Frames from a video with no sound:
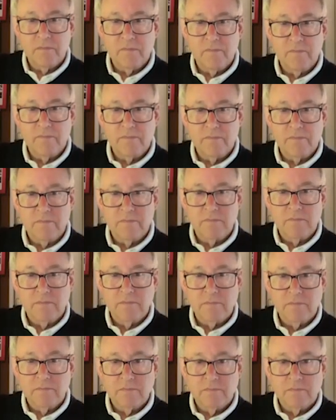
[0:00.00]

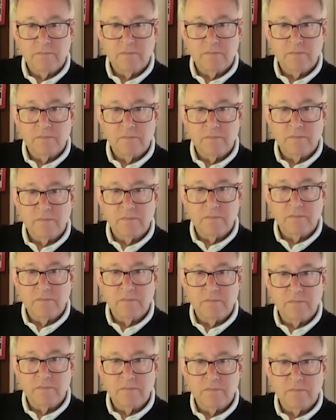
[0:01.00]

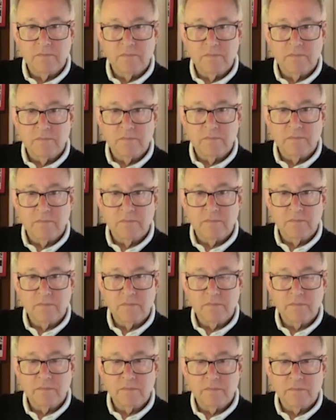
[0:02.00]

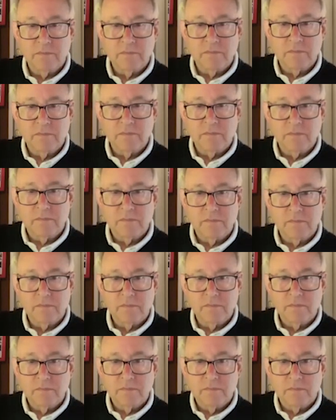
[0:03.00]

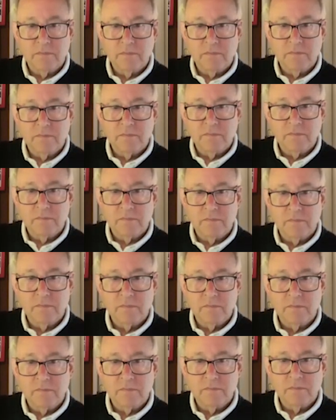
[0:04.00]

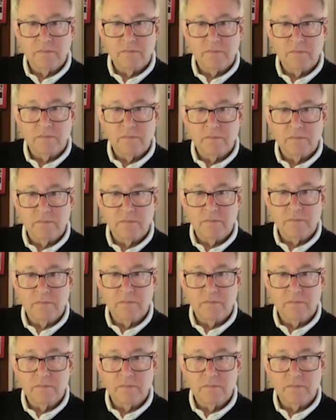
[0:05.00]
(silent)